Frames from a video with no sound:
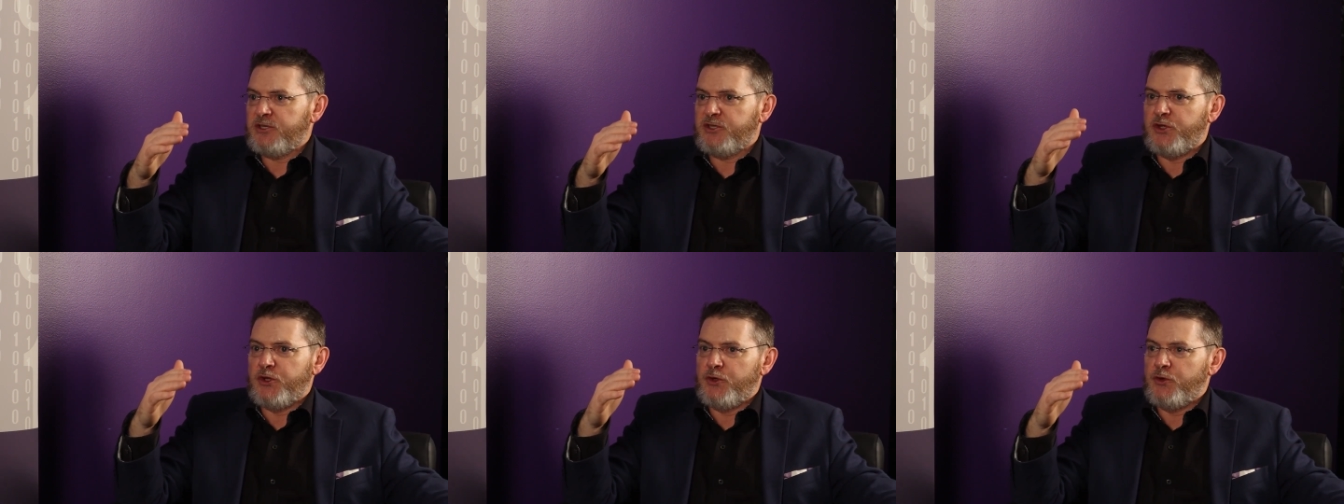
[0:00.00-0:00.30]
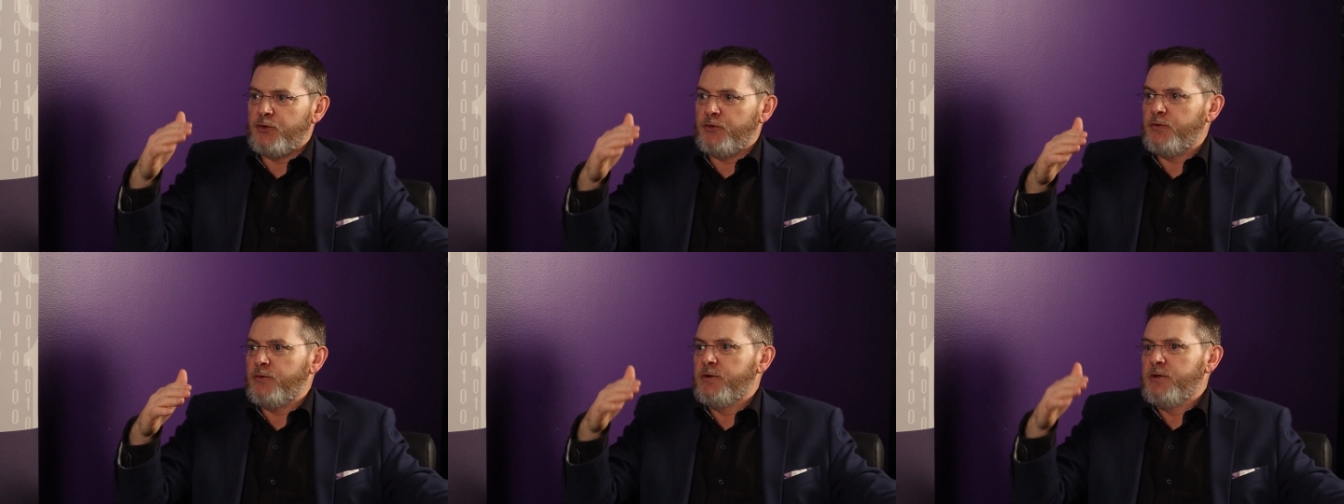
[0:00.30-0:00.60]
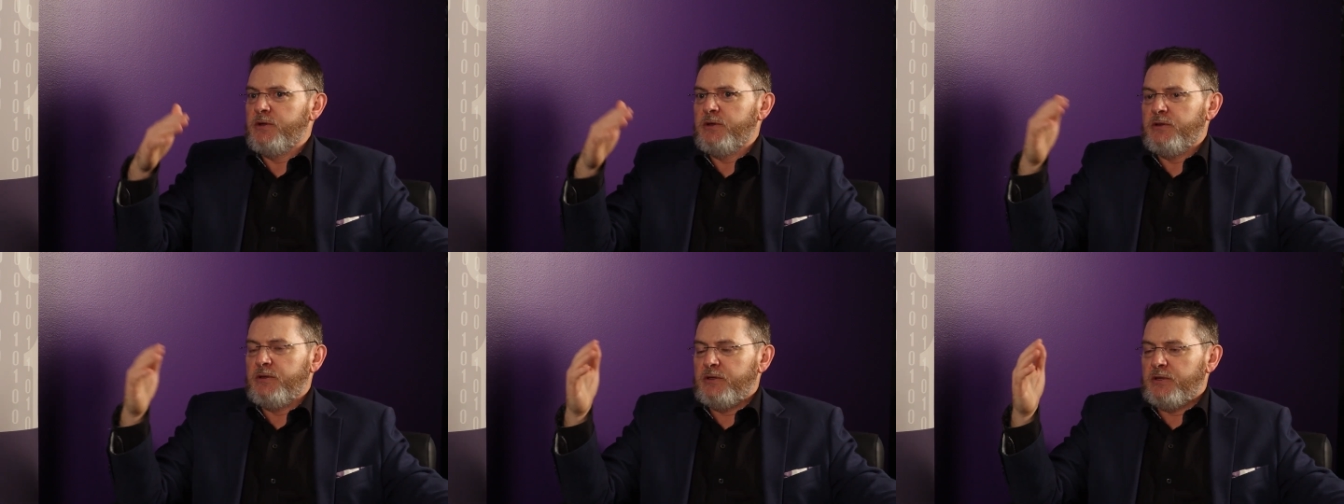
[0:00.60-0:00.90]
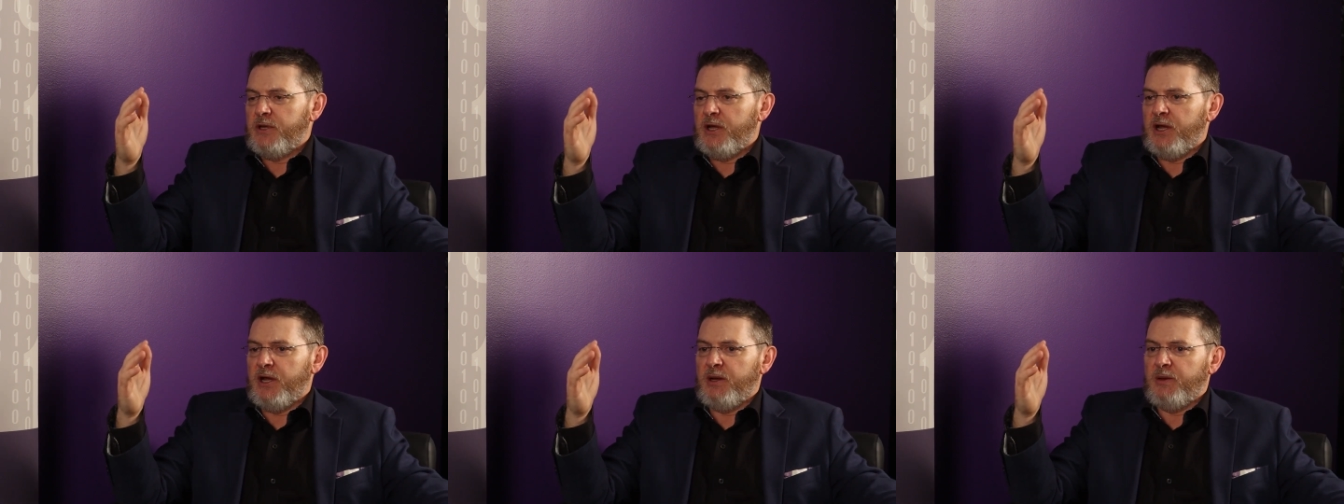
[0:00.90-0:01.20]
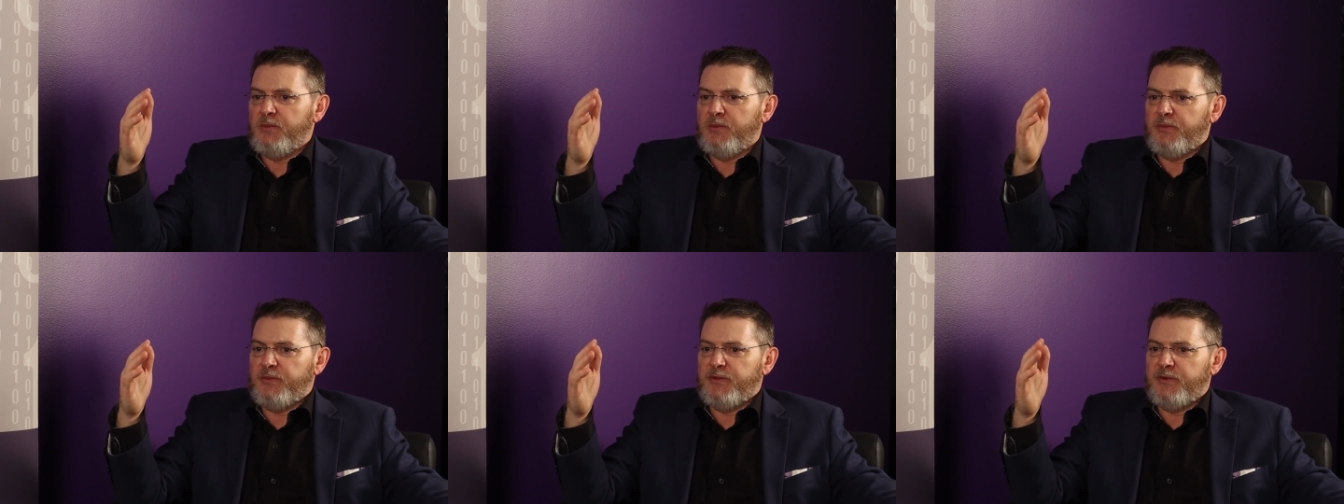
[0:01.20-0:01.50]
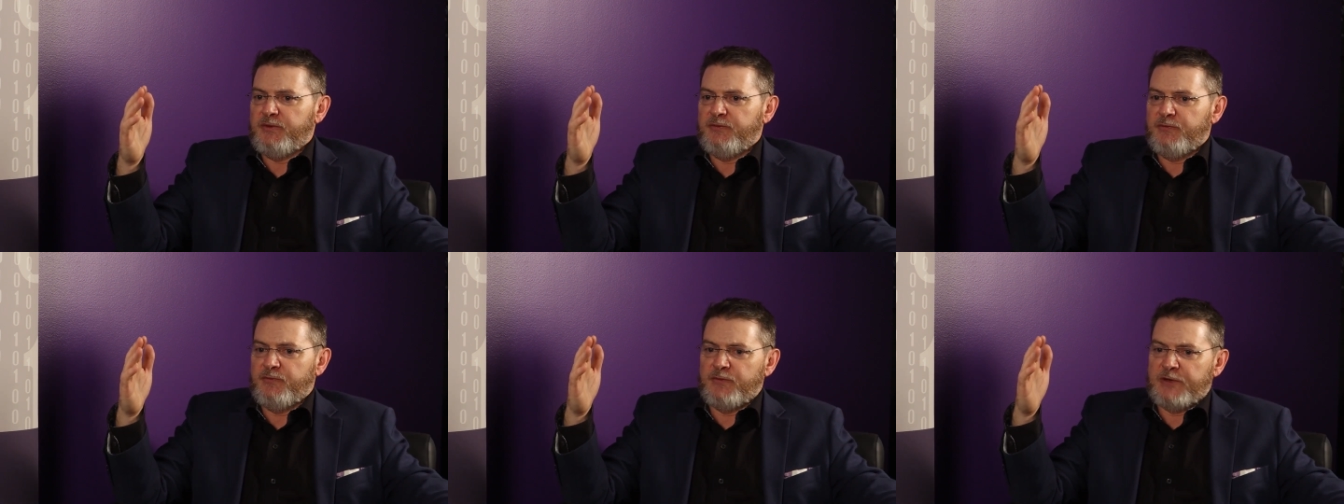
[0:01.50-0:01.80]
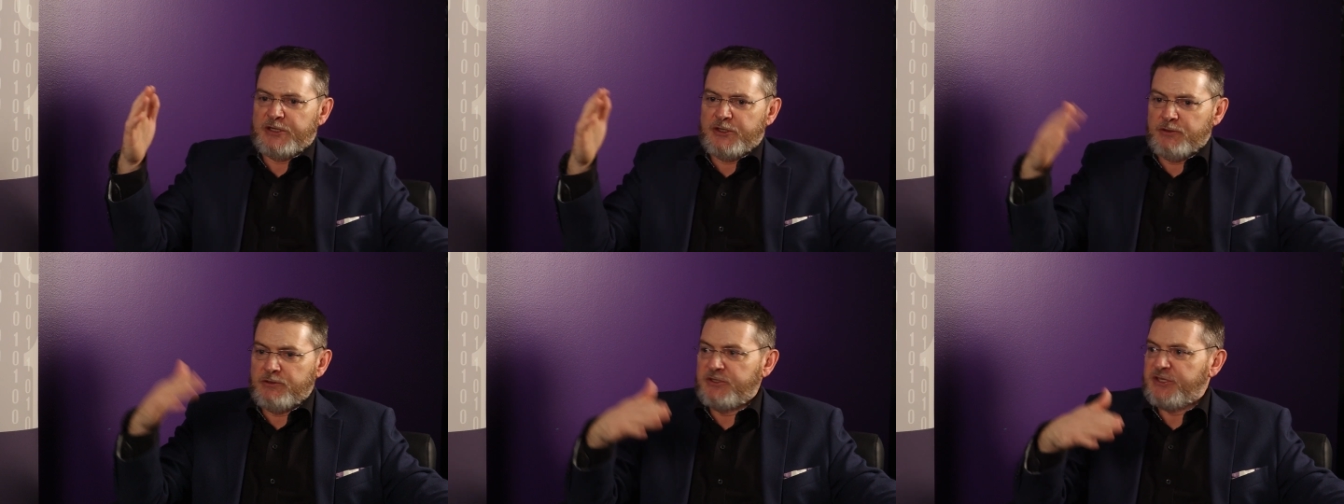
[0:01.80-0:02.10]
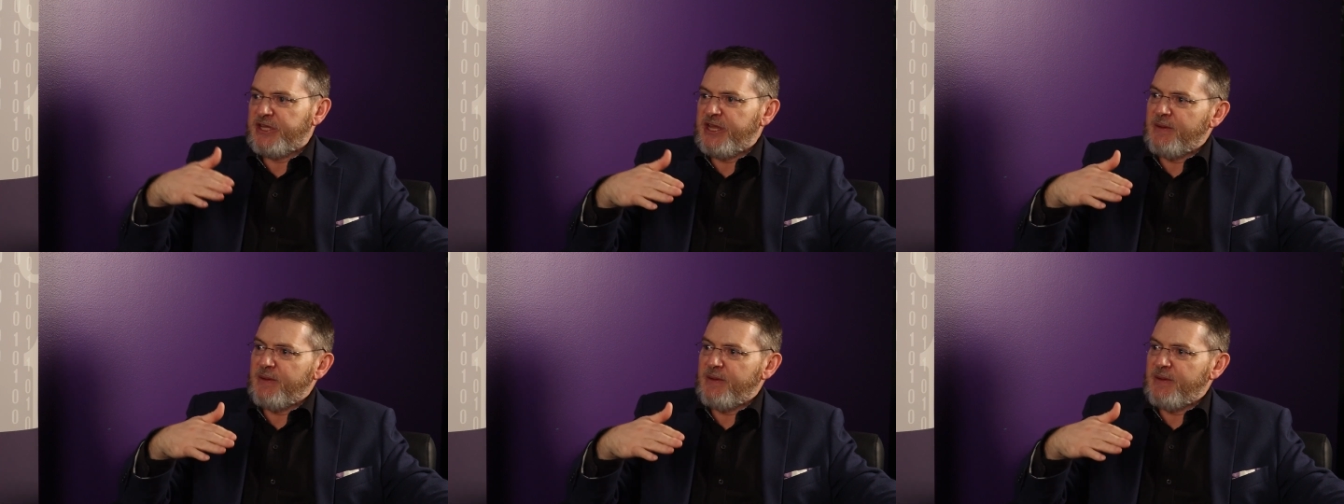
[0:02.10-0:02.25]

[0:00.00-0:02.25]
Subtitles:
to reduce